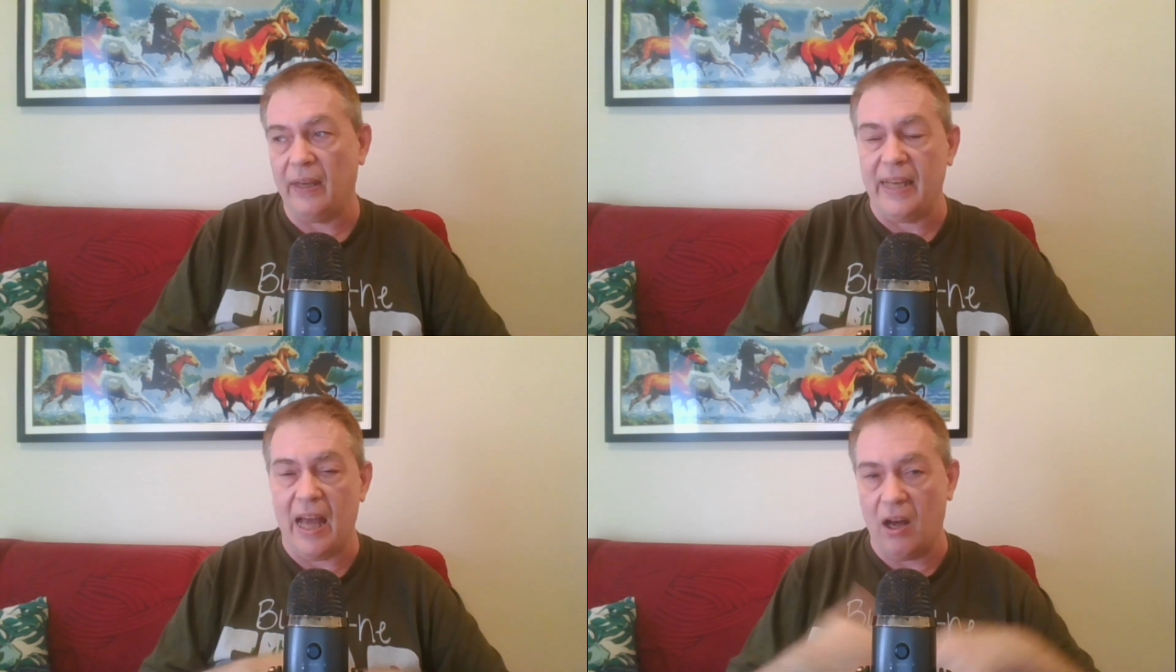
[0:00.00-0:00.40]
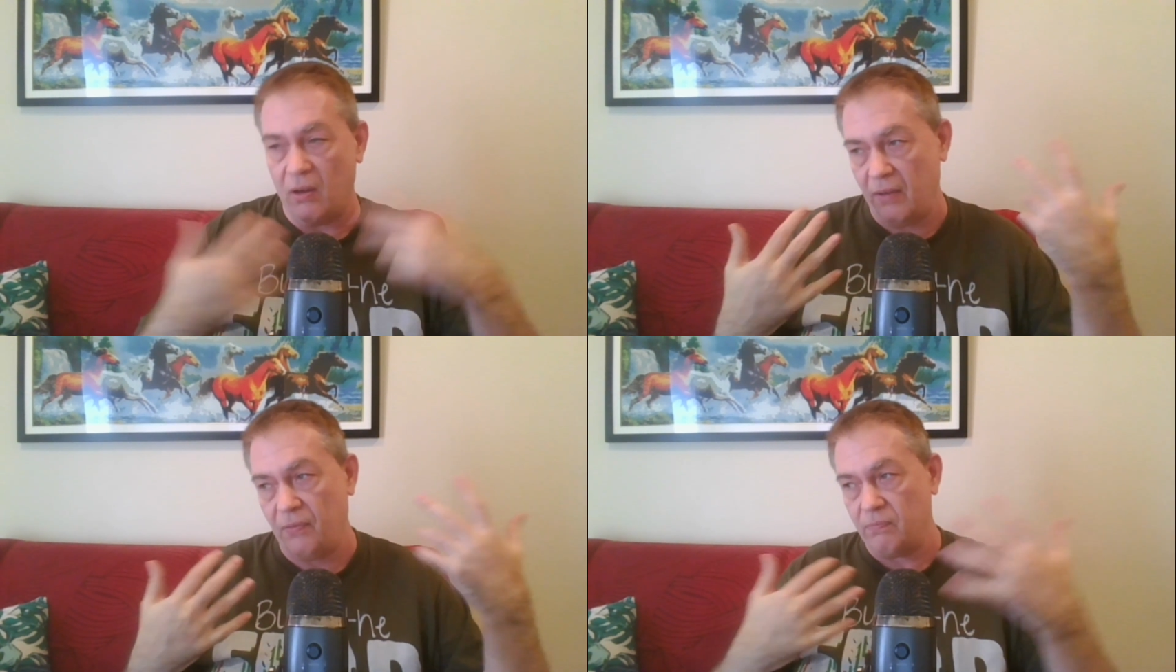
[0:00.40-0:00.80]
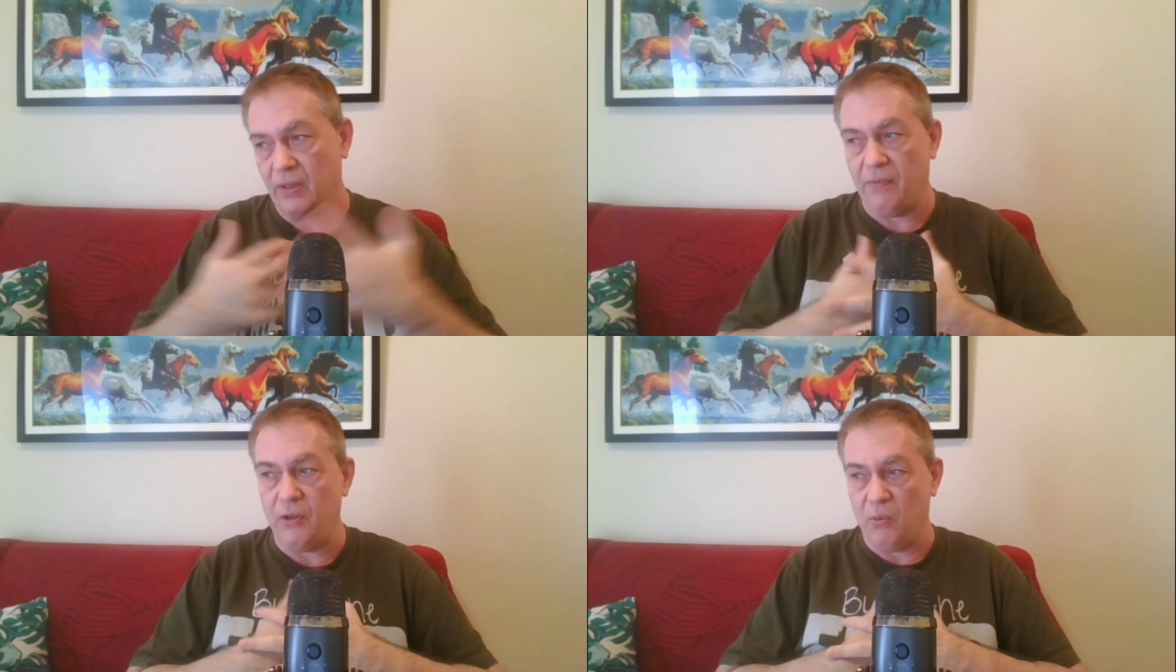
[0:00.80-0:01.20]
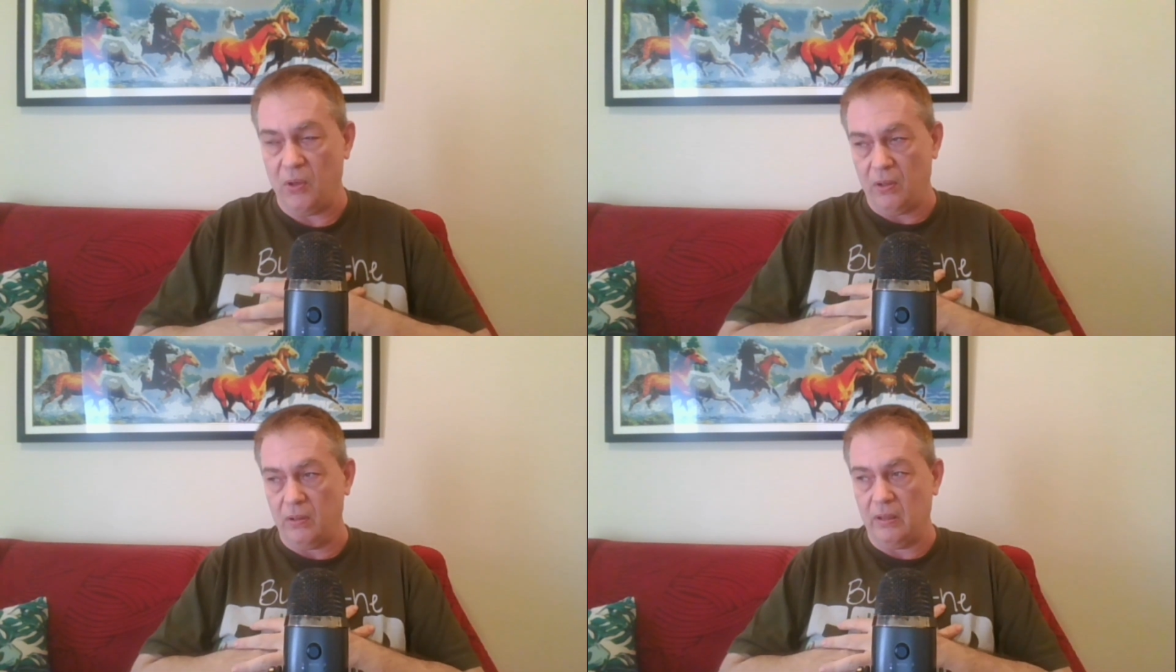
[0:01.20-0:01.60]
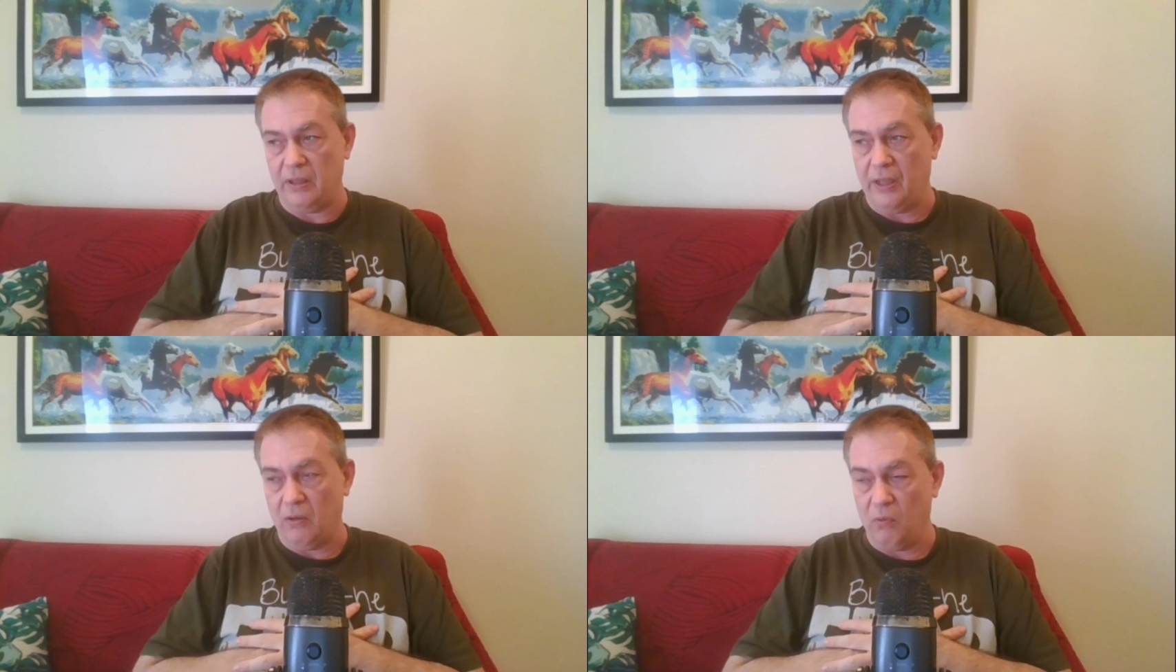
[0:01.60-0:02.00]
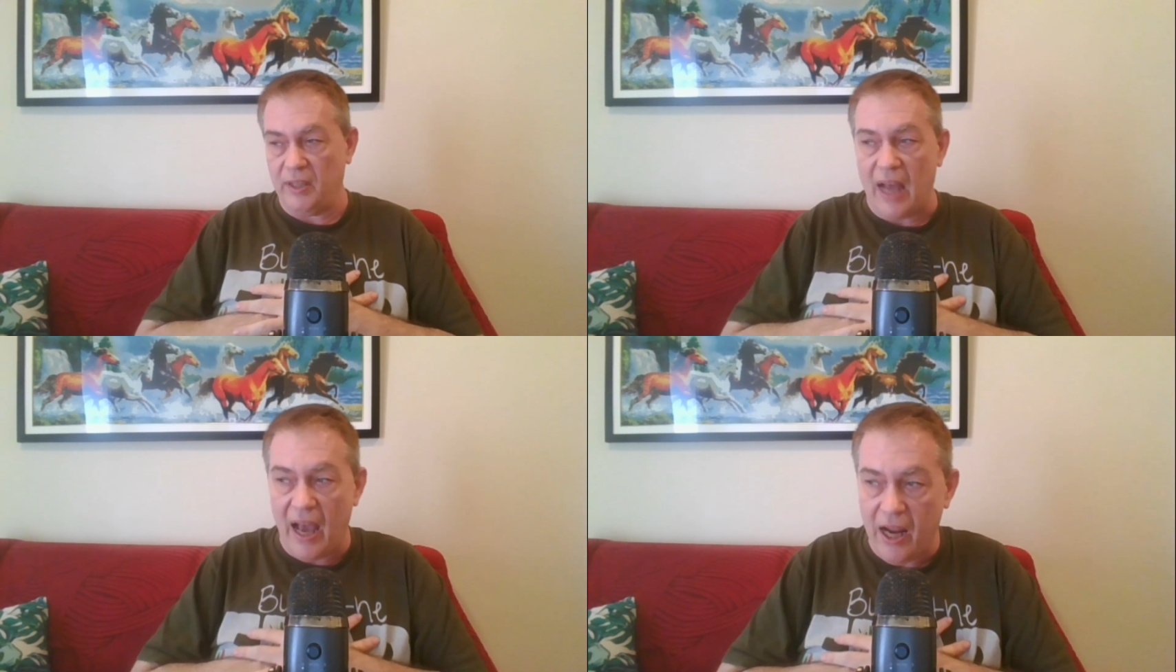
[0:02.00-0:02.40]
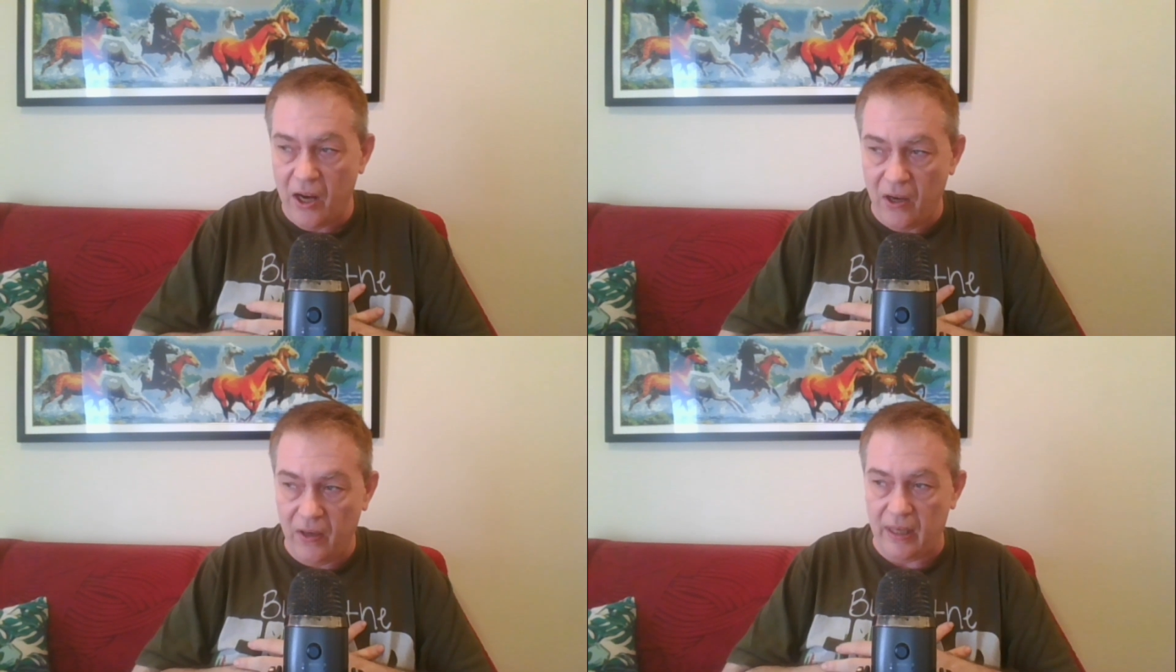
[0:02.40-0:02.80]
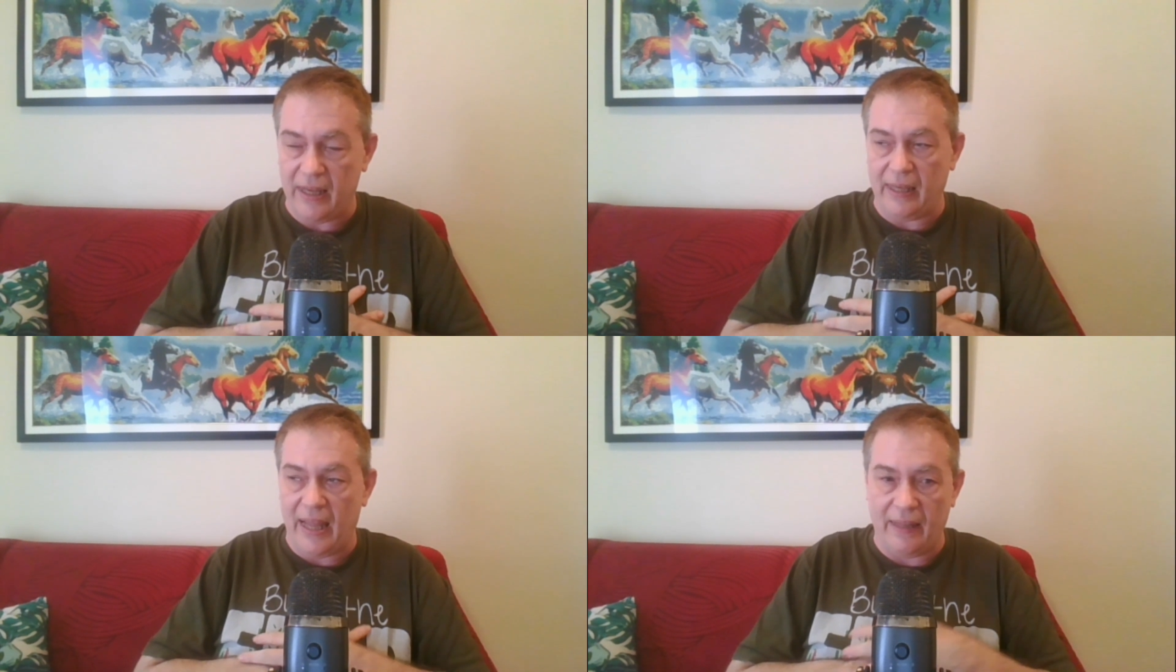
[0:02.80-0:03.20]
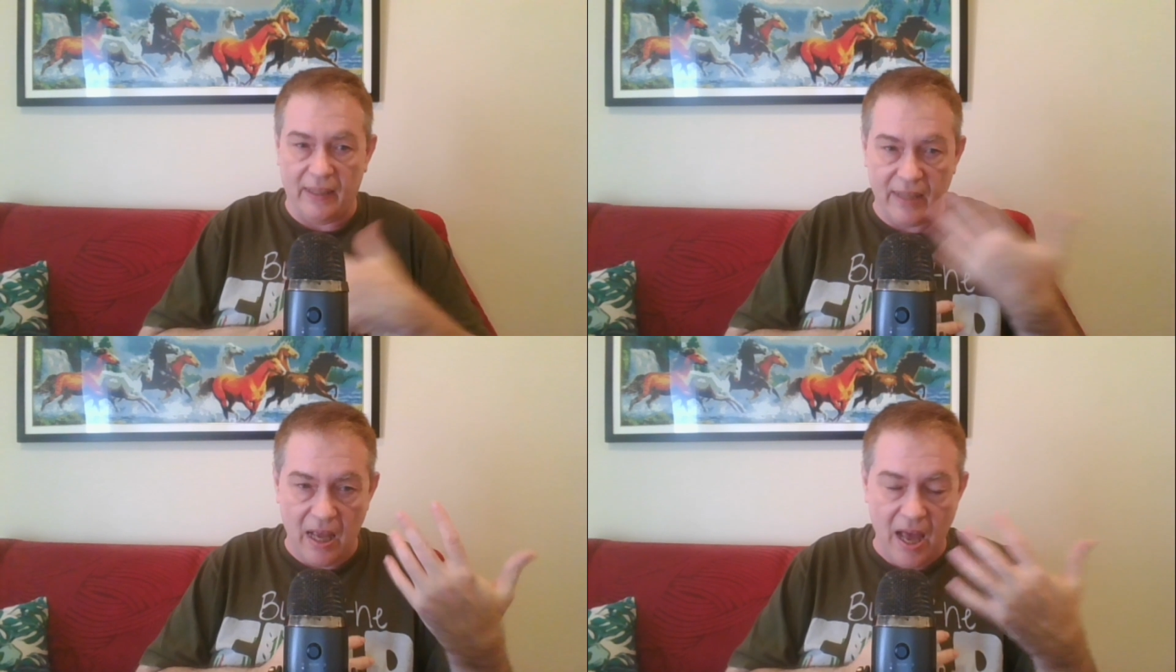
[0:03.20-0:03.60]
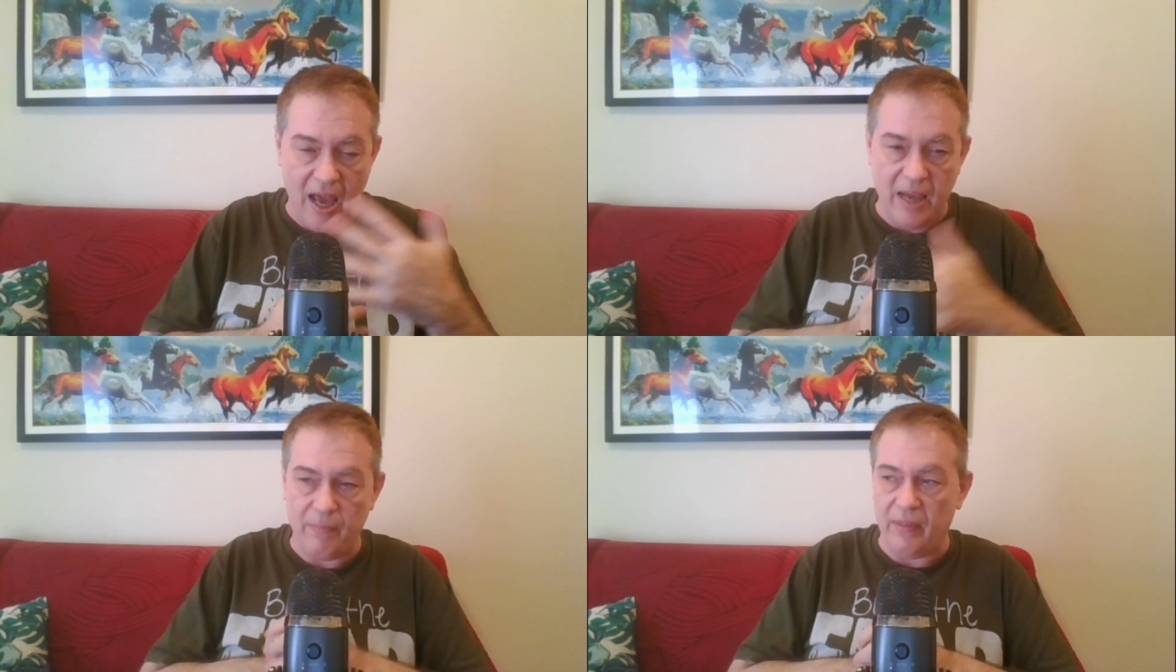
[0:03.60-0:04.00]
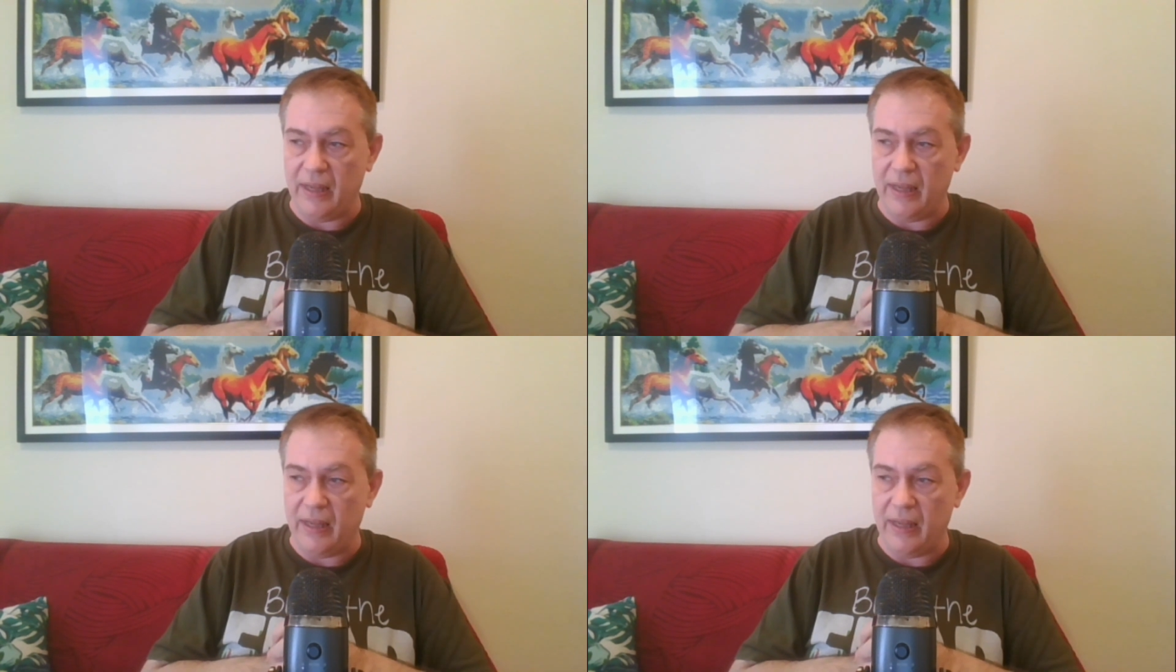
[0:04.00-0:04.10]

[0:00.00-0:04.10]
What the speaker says: Now, if you were, you know, retired and had the time,